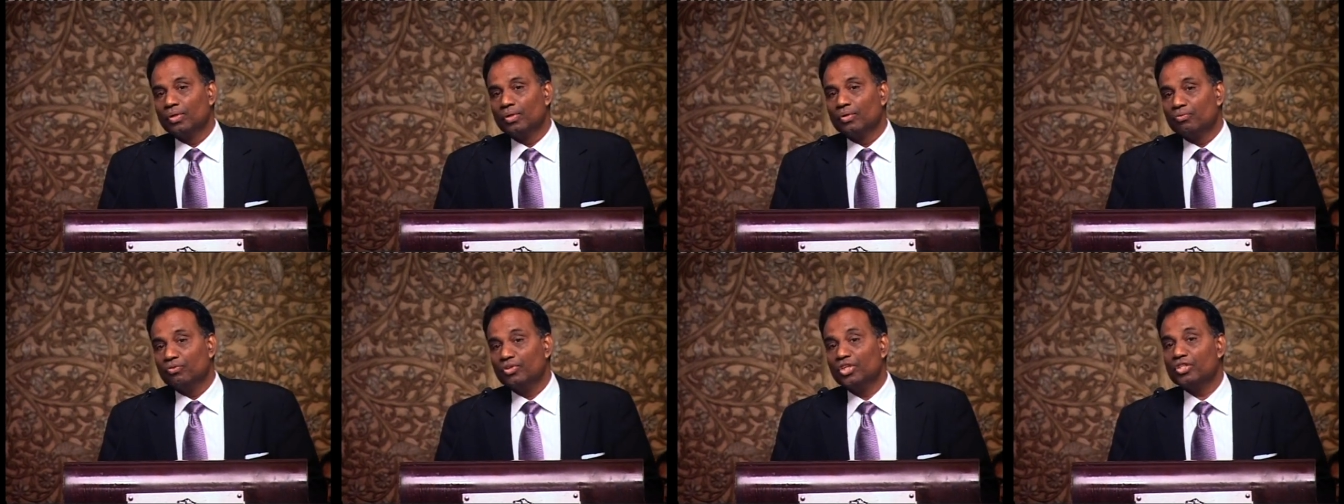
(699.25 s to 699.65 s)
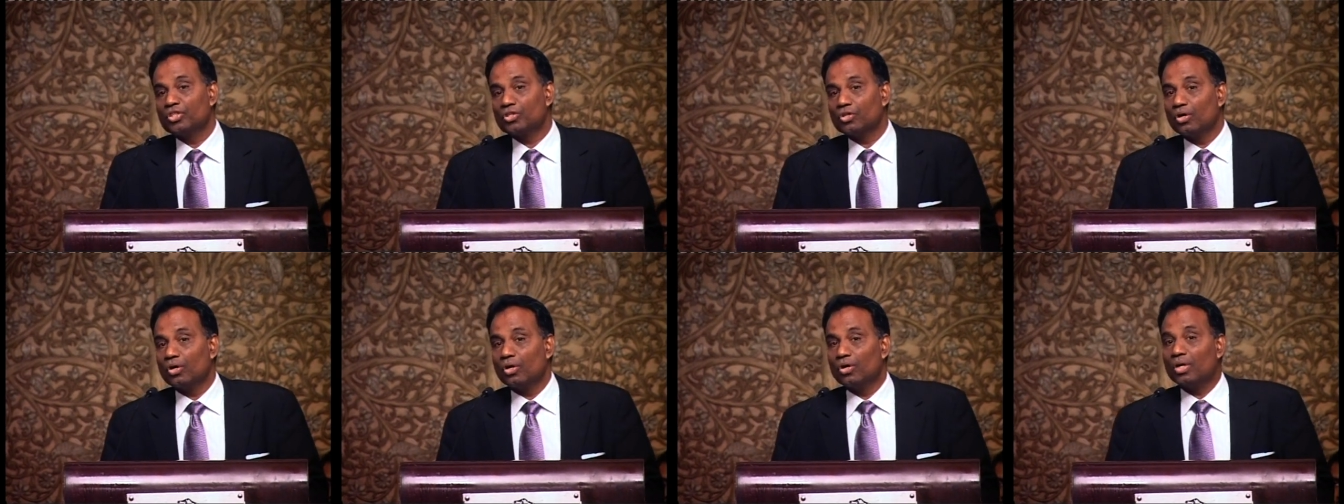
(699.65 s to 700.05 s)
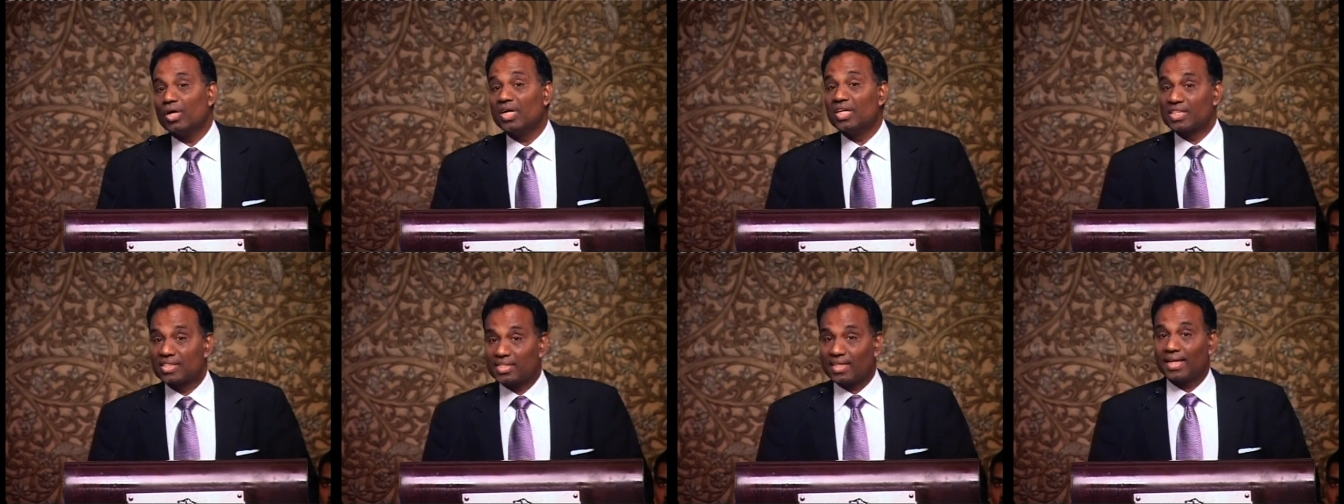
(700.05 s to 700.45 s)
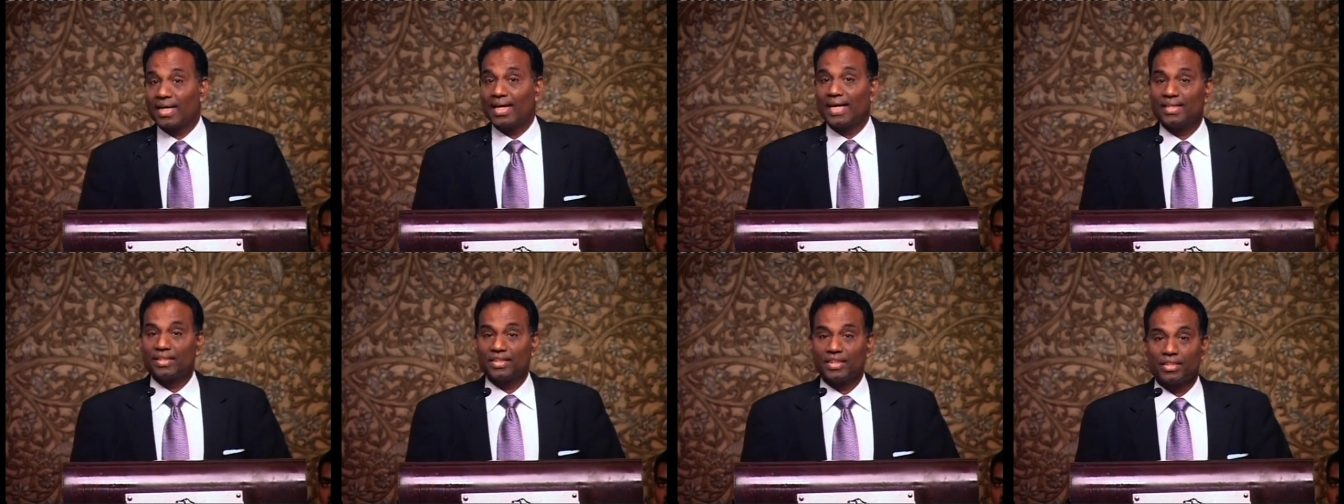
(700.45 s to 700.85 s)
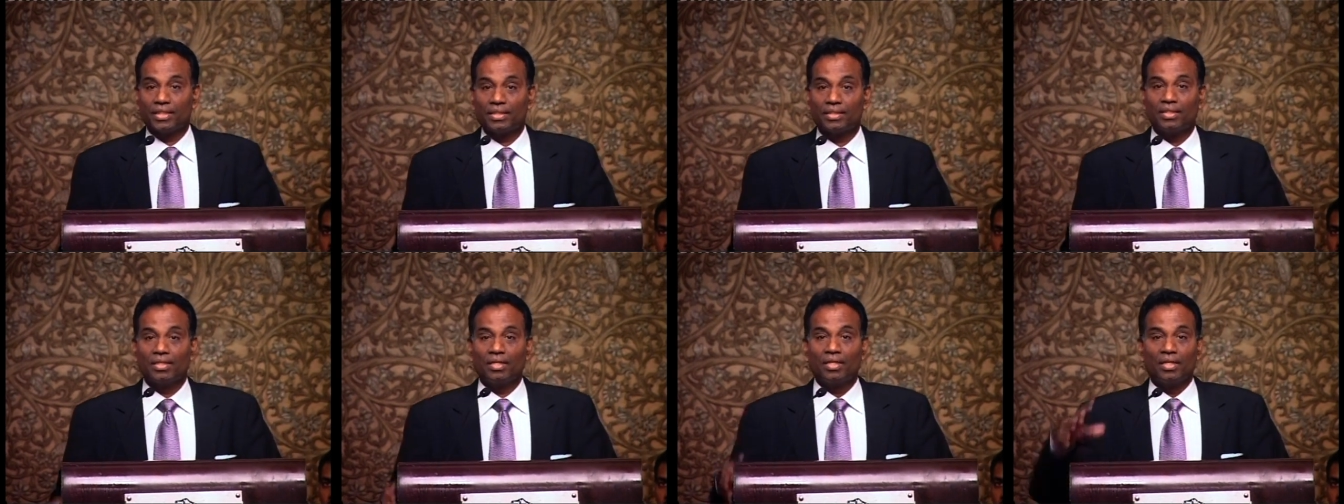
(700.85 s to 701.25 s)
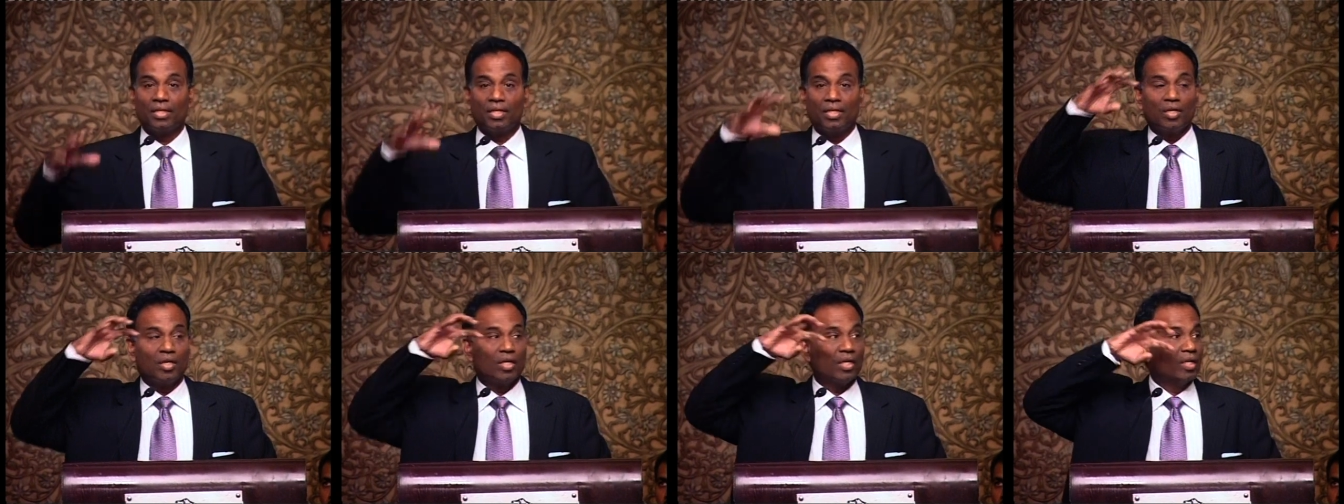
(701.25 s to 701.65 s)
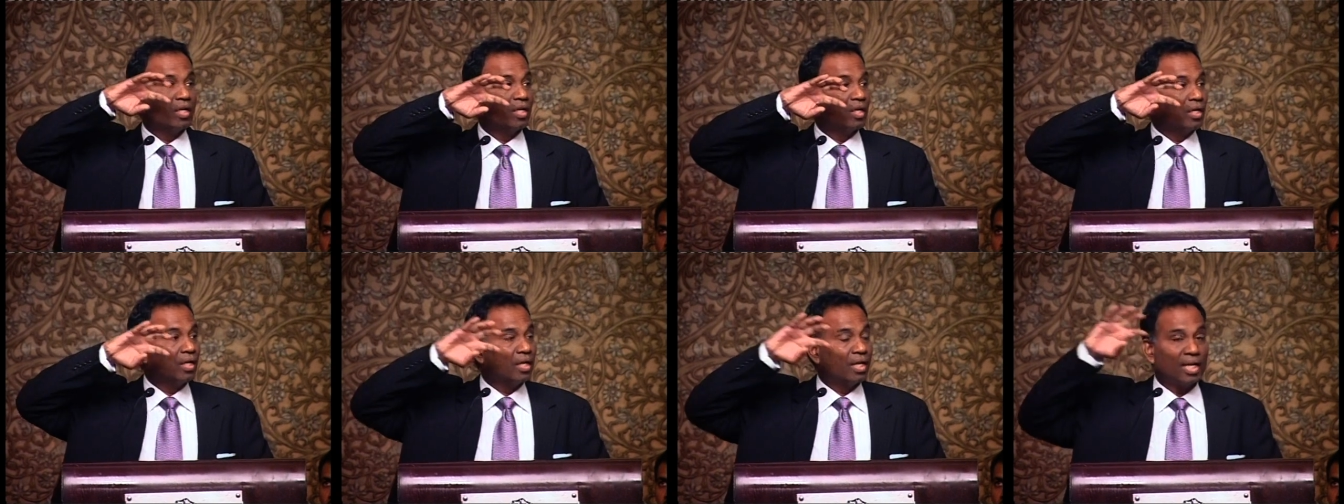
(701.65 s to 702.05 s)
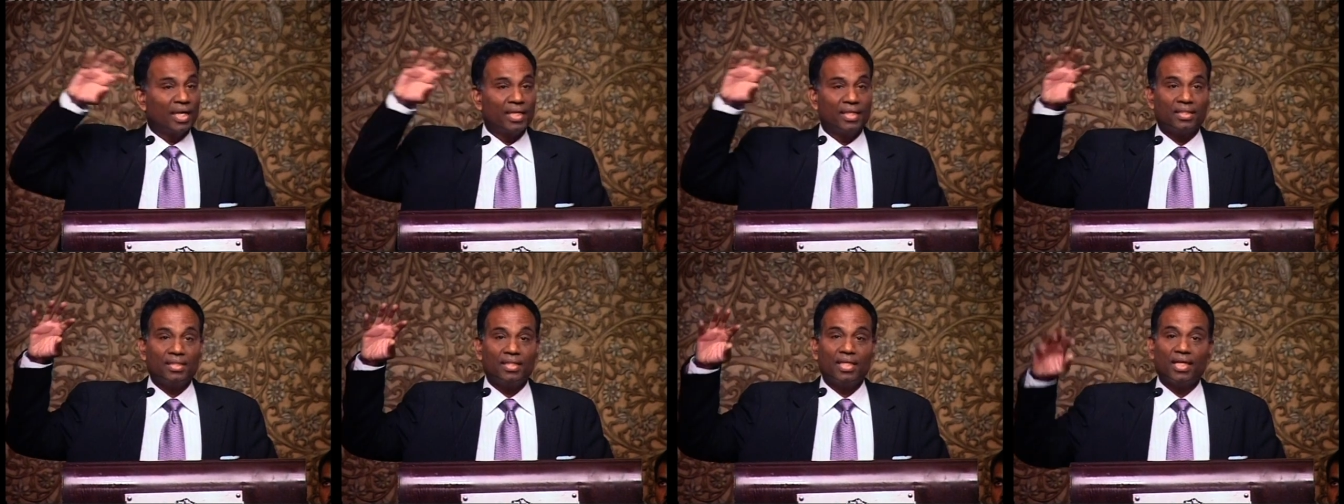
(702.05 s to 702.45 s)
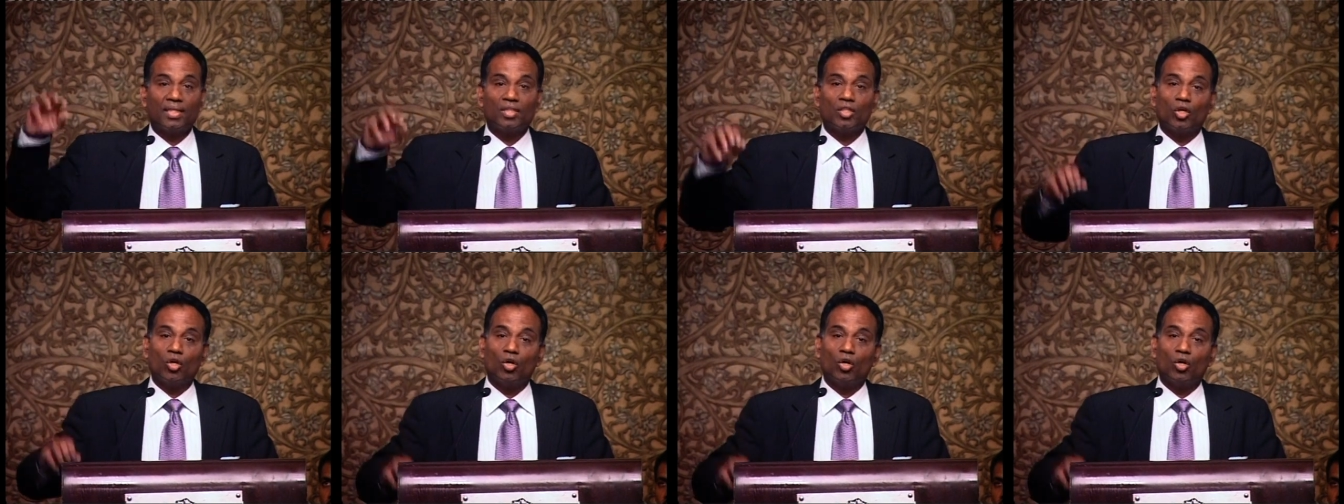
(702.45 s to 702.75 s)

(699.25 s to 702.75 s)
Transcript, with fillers: we saw a scratch like that